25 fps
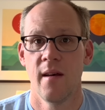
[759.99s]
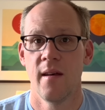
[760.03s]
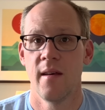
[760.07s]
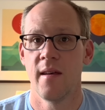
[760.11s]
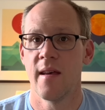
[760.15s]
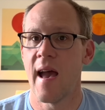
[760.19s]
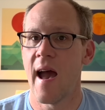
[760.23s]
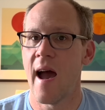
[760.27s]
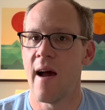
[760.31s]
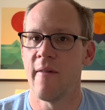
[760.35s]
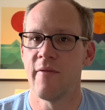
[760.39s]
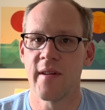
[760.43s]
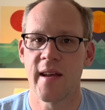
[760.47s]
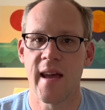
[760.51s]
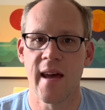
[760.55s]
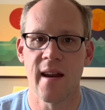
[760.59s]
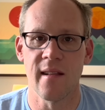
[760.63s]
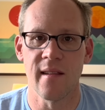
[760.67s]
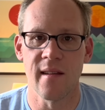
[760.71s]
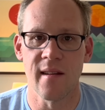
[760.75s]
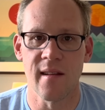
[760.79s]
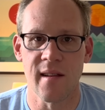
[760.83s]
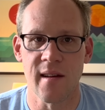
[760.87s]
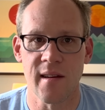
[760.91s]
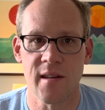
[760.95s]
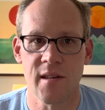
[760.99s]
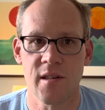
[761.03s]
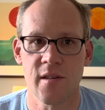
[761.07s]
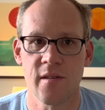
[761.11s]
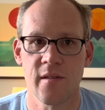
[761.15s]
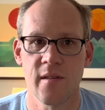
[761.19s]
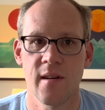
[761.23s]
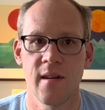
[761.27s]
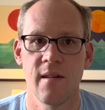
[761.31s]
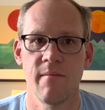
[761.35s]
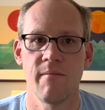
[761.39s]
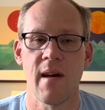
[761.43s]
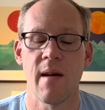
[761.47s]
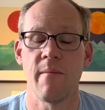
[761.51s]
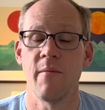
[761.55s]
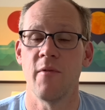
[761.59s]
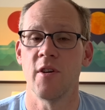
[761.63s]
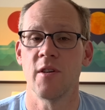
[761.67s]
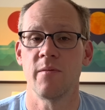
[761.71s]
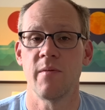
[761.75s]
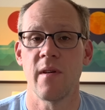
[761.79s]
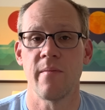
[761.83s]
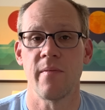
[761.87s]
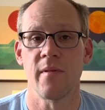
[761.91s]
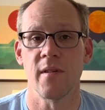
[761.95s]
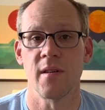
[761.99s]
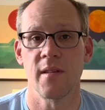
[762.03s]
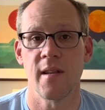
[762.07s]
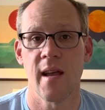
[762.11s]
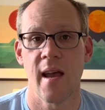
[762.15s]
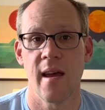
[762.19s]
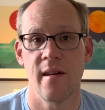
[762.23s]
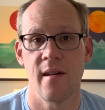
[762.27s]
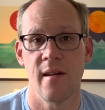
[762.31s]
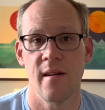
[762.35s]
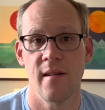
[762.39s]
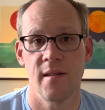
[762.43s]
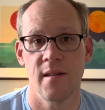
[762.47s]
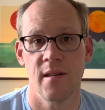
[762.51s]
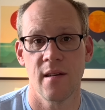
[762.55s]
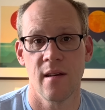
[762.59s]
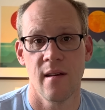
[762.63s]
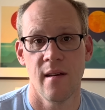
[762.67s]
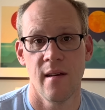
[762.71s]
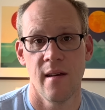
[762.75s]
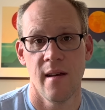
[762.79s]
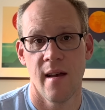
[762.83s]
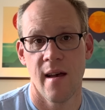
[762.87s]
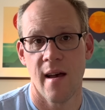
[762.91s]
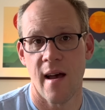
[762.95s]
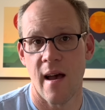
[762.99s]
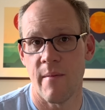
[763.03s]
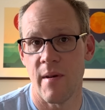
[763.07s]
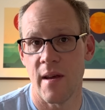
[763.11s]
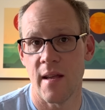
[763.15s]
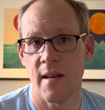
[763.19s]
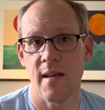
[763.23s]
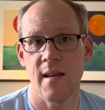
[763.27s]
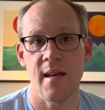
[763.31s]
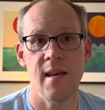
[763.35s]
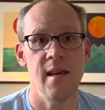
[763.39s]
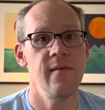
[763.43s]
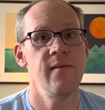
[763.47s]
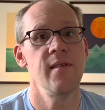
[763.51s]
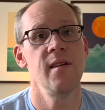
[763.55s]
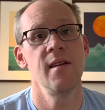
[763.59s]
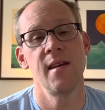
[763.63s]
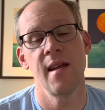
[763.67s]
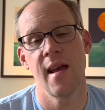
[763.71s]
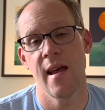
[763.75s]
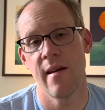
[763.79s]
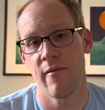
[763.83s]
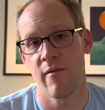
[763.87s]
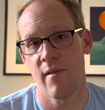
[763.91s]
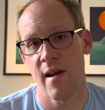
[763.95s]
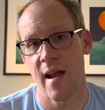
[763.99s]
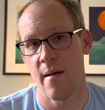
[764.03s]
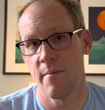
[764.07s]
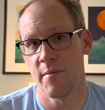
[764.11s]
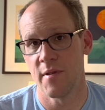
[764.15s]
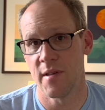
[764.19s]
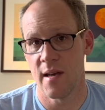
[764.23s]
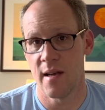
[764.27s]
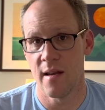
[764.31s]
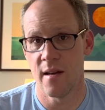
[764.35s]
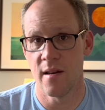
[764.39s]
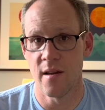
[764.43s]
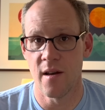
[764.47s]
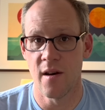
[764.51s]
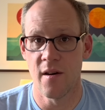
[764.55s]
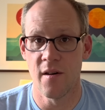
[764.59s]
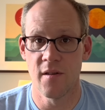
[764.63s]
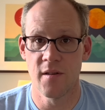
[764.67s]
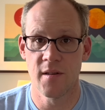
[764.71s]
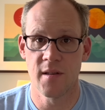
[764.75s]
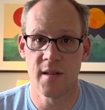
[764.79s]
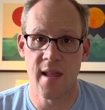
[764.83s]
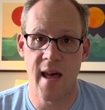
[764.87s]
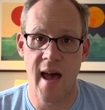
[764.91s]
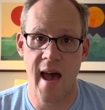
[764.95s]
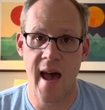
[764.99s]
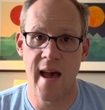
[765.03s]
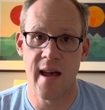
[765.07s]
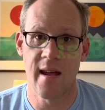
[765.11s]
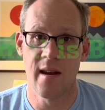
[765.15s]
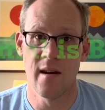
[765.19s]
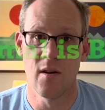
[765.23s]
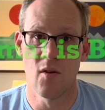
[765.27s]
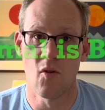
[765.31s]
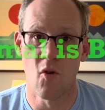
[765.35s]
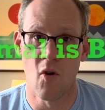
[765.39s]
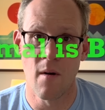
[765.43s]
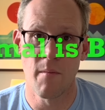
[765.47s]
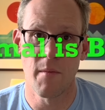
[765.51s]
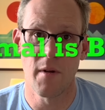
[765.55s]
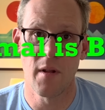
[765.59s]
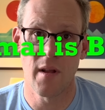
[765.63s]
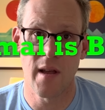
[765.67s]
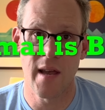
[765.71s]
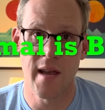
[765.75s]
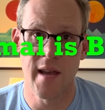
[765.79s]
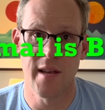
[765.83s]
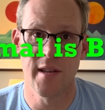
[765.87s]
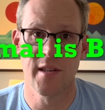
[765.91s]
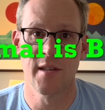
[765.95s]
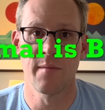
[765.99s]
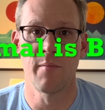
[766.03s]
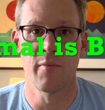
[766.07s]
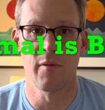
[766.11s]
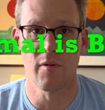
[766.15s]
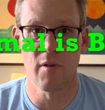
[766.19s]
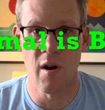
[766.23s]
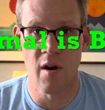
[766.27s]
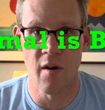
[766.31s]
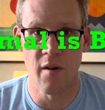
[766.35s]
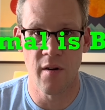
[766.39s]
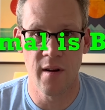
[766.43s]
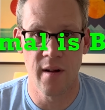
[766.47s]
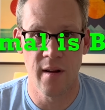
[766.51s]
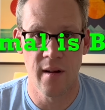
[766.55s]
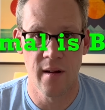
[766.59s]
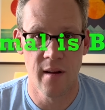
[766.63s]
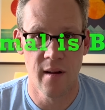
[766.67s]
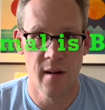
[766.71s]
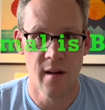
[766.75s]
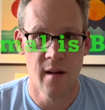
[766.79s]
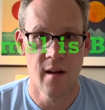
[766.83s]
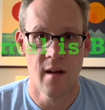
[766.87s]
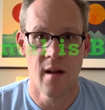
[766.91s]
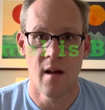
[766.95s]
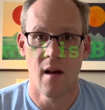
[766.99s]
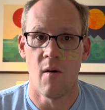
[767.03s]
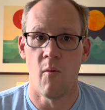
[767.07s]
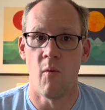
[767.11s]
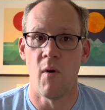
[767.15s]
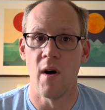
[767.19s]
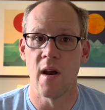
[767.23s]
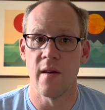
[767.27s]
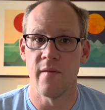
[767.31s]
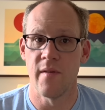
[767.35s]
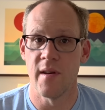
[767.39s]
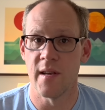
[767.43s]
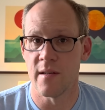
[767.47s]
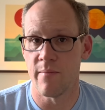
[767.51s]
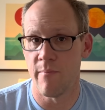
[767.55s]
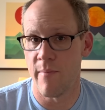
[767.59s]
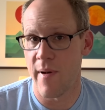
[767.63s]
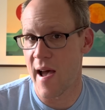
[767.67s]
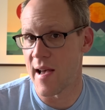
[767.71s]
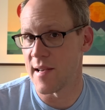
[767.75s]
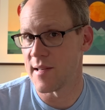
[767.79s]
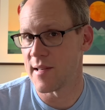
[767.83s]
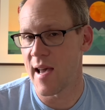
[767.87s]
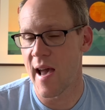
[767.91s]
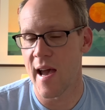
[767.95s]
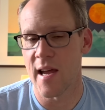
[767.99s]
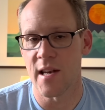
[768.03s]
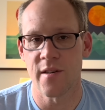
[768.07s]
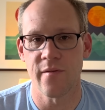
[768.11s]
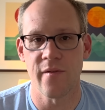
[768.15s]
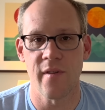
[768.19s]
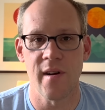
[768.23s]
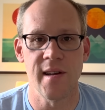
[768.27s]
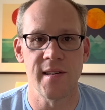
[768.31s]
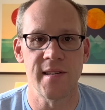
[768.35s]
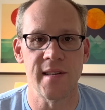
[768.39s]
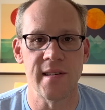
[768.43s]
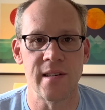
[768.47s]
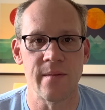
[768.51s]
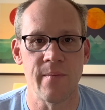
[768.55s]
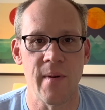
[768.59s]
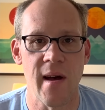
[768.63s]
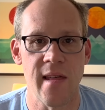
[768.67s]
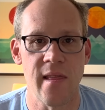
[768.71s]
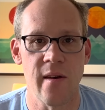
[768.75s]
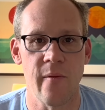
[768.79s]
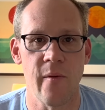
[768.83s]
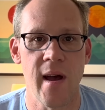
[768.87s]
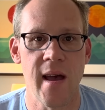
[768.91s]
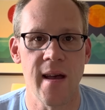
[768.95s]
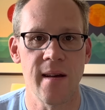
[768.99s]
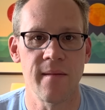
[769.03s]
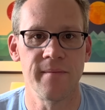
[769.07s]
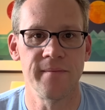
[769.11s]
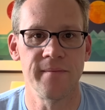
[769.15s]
you have to get a little extreme by most people's standards. I mean, even Dave Ramsey knows that normal is broke. One of his best catchphrases, by the way.